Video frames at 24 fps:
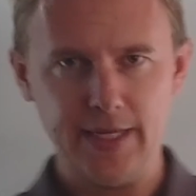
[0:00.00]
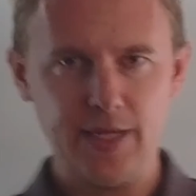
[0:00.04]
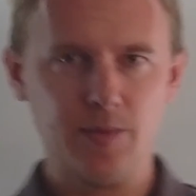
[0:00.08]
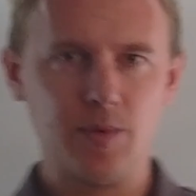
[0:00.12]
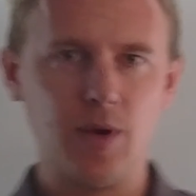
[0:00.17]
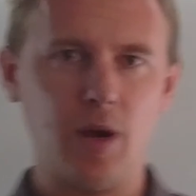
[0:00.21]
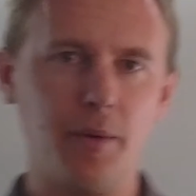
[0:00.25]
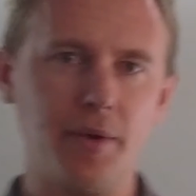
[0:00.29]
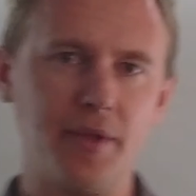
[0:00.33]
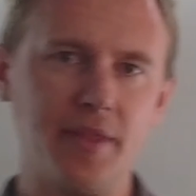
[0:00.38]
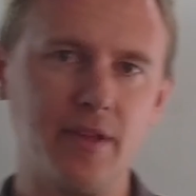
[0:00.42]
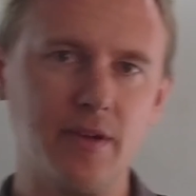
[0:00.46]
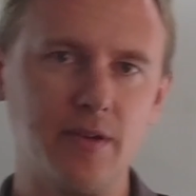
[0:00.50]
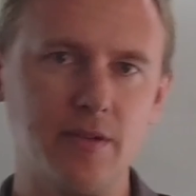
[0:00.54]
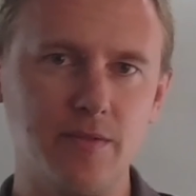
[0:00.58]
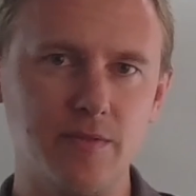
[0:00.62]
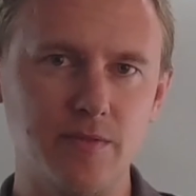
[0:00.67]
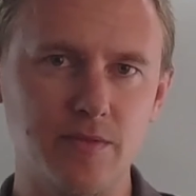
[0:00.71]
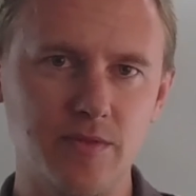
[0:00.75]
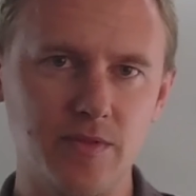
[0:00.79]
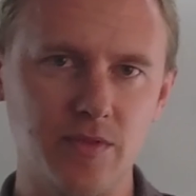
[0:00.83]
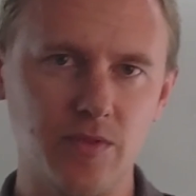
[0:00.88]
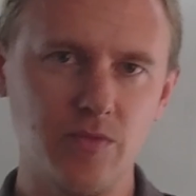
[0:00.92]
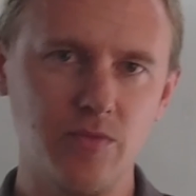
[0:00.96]

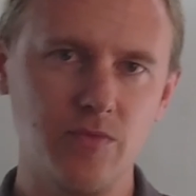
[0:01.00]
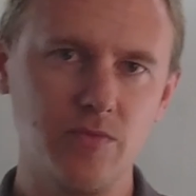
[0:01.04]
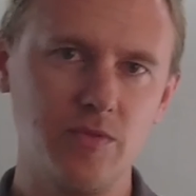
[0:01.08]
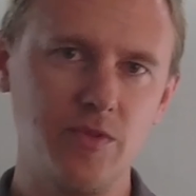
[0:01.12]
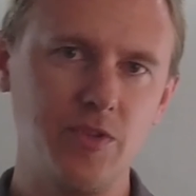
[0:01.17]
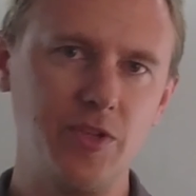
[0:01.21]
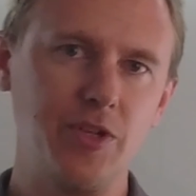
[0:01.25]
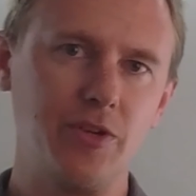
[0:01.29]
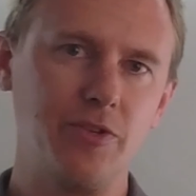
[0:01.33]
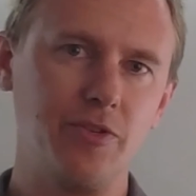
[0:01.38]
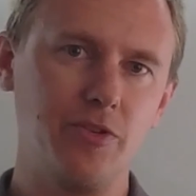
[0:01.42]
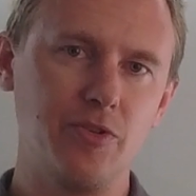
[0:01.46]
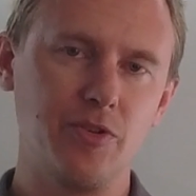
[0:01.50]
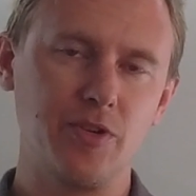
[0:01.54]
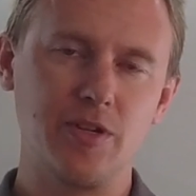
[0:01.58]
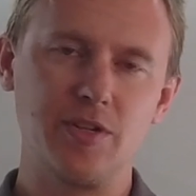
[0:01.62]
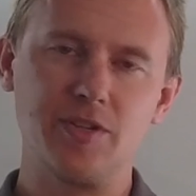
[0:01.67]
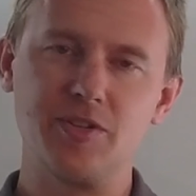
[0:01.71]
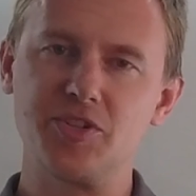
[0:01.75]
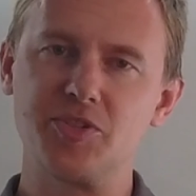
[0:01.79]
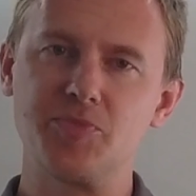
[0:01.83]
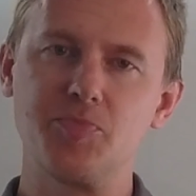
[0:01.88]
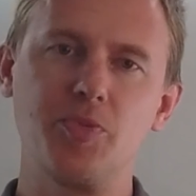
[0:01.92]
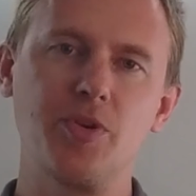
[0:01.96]
you can
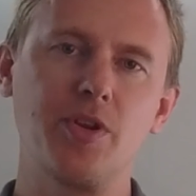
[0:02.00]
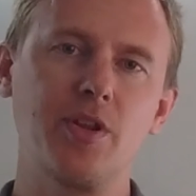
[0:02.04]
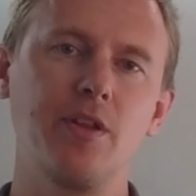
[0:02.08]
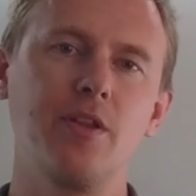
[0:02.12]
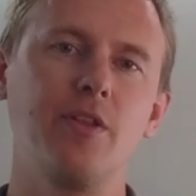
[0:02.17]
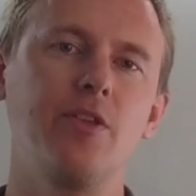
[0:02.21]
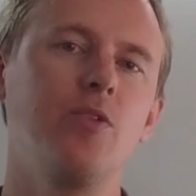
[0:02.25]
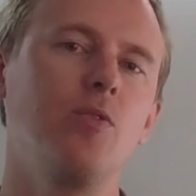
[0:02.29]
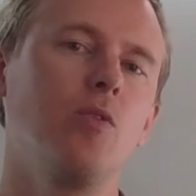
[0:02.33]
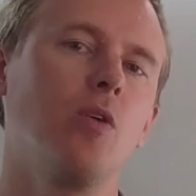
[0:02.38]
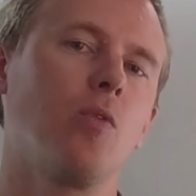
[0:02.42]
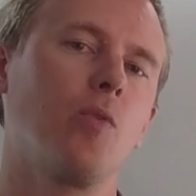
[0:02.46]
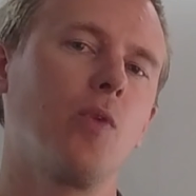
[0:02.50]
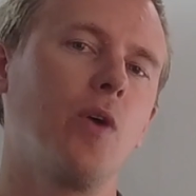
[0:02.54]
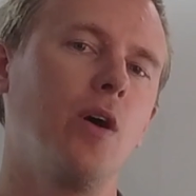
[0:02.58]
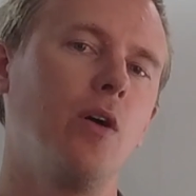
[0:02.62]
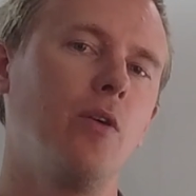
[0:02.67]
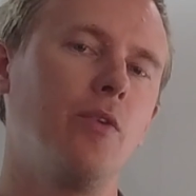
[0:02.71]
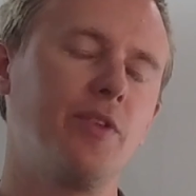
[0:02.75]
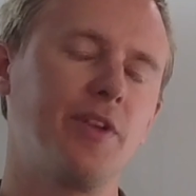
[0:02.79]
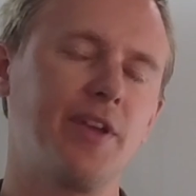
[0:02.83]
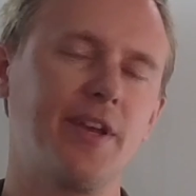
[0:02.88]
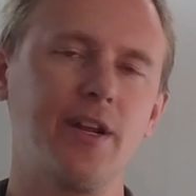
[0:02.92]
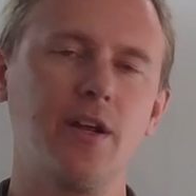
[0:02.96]
just put in a
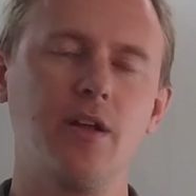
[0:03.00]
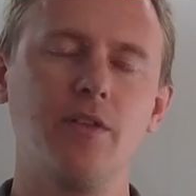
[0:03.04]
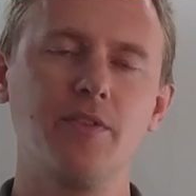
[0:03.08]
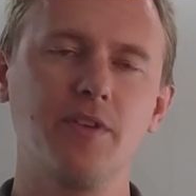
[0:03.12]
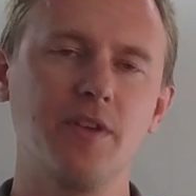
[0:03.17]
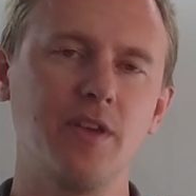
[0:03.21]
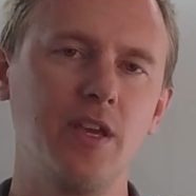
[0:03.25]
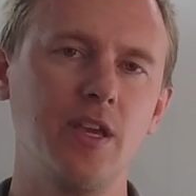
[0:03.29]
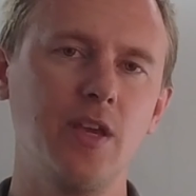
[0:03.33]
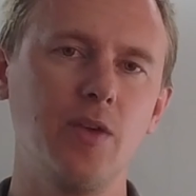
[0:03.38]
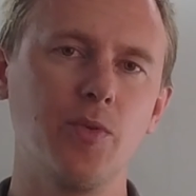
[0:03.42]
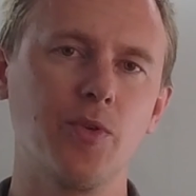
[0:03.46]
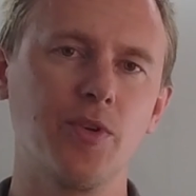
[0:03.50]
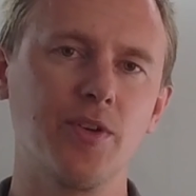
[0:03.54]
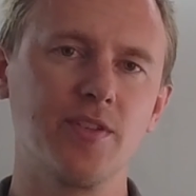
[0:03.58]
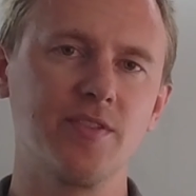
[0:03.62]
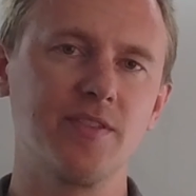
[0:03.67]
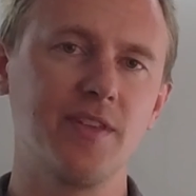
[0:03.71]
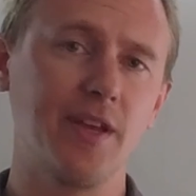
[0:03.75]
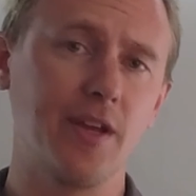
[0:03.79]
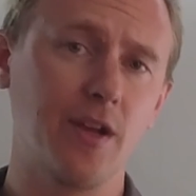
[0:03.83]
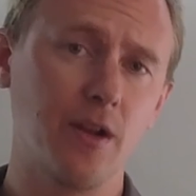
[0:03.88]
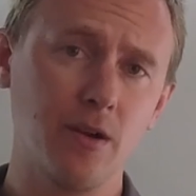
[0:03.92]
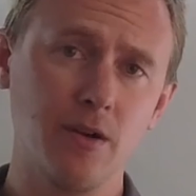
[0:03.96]
URL and get all the keywords
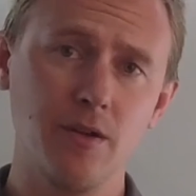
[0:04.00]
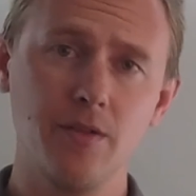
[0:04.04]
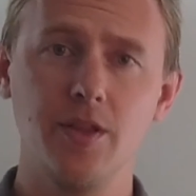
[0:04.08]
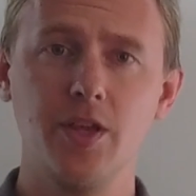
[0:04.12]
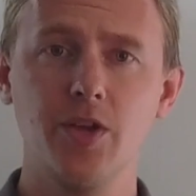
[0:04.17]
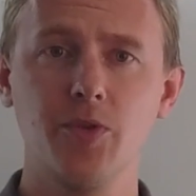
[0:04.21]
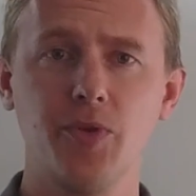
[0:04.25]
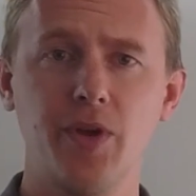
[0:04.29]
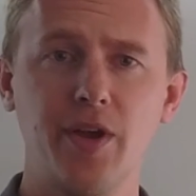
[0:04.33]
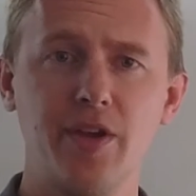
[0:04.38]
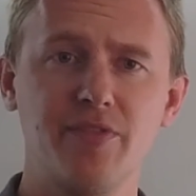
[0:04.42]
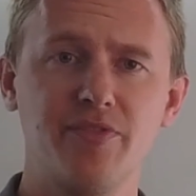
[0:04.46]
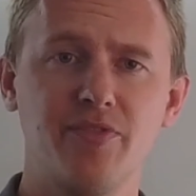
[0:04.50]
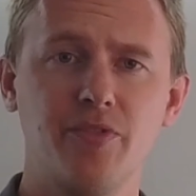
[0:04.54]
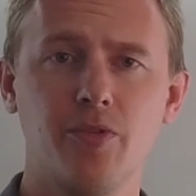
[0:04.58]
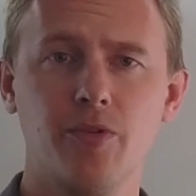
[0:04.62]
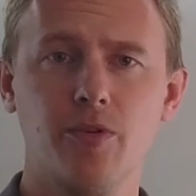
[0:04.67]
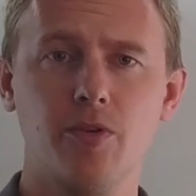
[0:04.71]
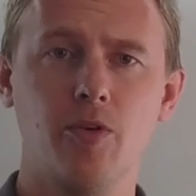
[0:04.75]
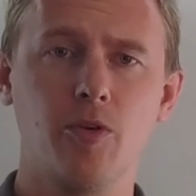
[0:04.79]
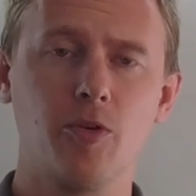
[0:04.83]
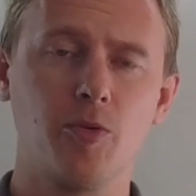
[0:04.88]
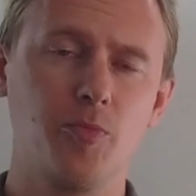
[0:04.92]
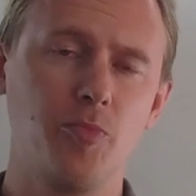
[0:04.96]
they currently rank for,
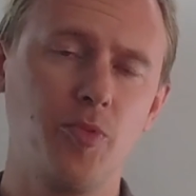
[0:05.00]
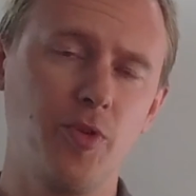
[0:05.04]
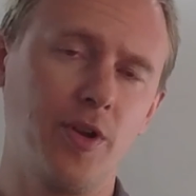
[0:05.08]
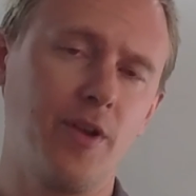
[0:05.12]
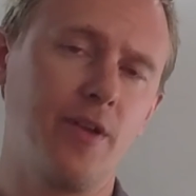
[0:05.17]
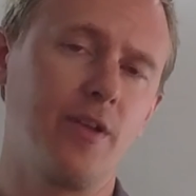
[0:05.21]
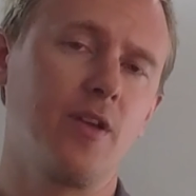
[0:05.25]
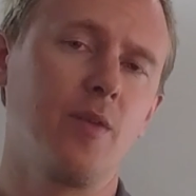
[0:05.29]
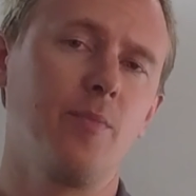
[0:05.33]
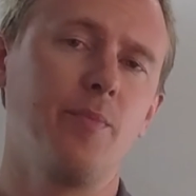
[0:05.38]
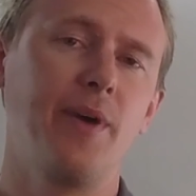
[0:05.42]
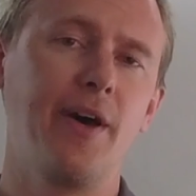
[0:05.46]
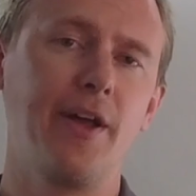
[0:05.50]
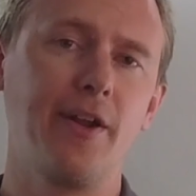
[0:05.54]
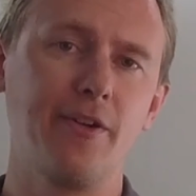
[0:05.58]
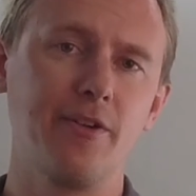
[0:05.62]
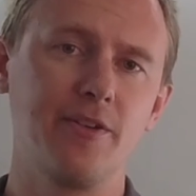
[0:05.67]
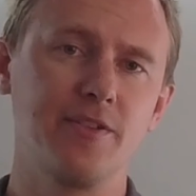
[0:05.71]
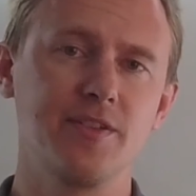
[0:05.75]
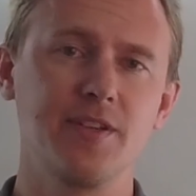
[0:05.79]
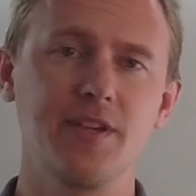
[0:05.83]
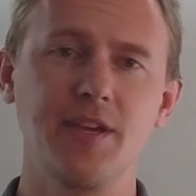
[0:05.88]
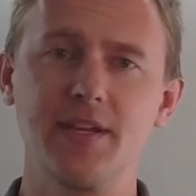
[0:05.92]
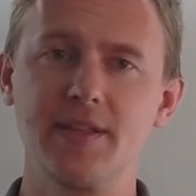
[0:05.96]
or put in
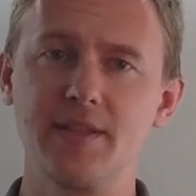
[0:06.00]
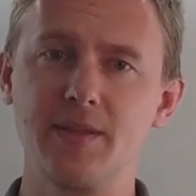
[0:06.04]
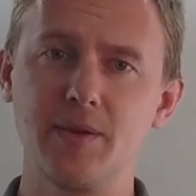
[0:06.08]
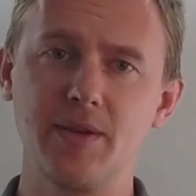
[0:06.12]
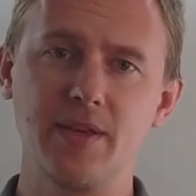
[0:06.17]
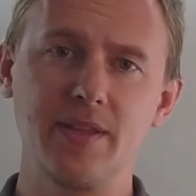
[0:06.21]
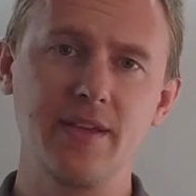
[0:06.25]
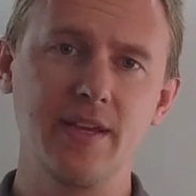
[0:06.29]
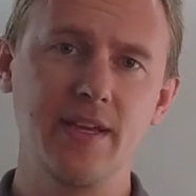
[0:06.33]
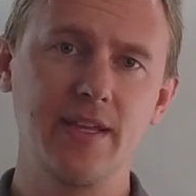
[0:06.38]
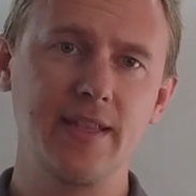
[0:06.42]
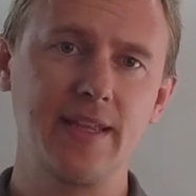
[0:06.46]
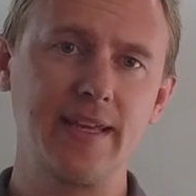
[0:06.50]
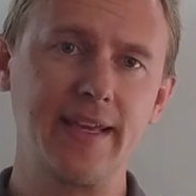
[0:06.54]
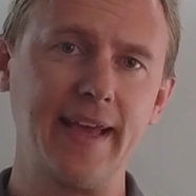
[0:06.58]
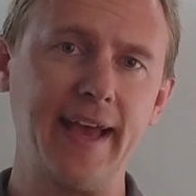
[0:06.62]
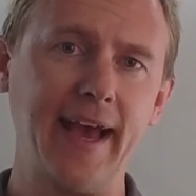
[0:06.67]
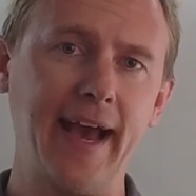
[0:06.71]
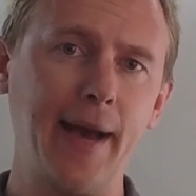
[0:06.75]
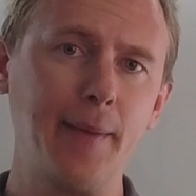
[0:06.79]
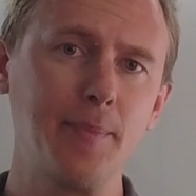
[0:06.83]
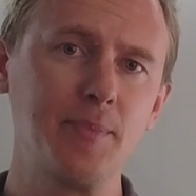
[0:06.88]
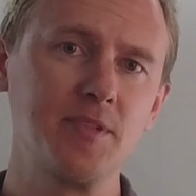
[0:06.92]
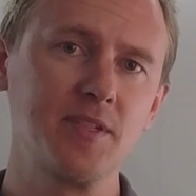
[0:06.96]
competitors and get the
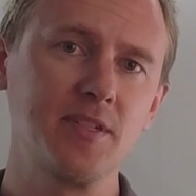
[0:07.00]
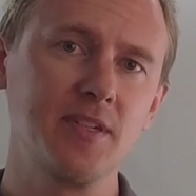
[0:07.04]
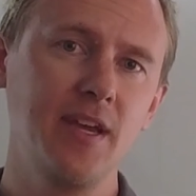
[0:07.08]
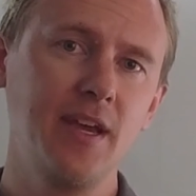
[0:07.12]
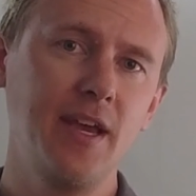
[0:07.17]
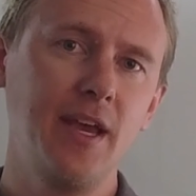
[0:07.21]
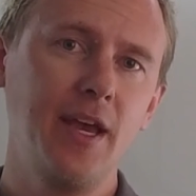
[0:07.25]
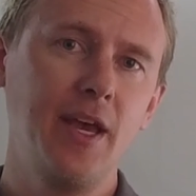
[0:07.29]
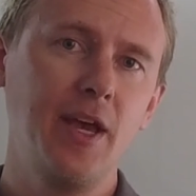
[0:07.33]
gaps.